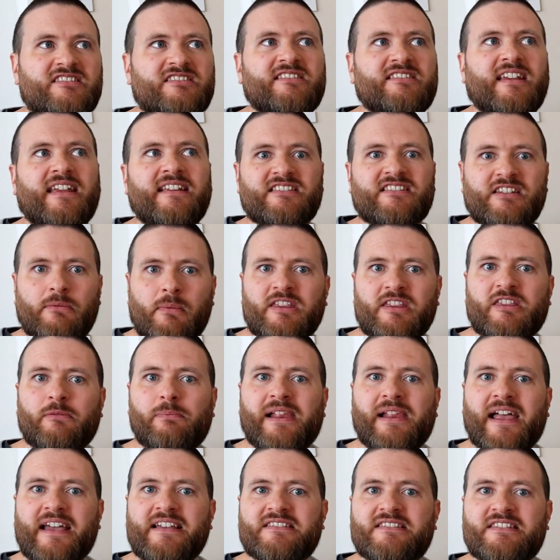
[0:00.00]
in some
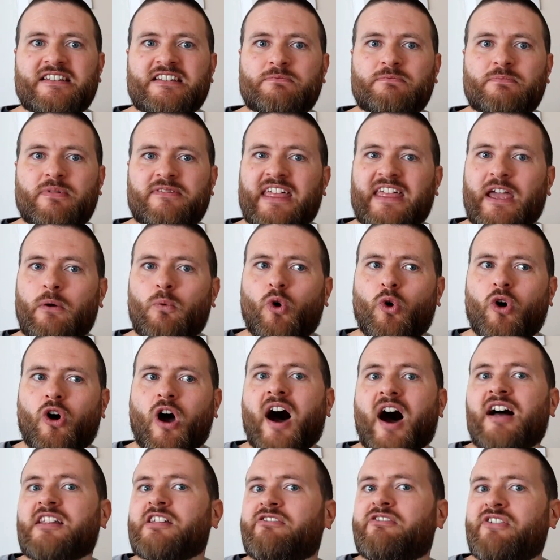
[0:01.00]
other places, but they were
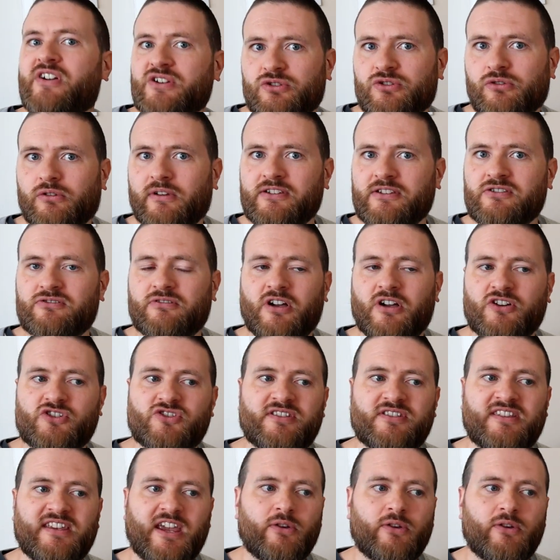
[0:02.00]
unofficial introductions.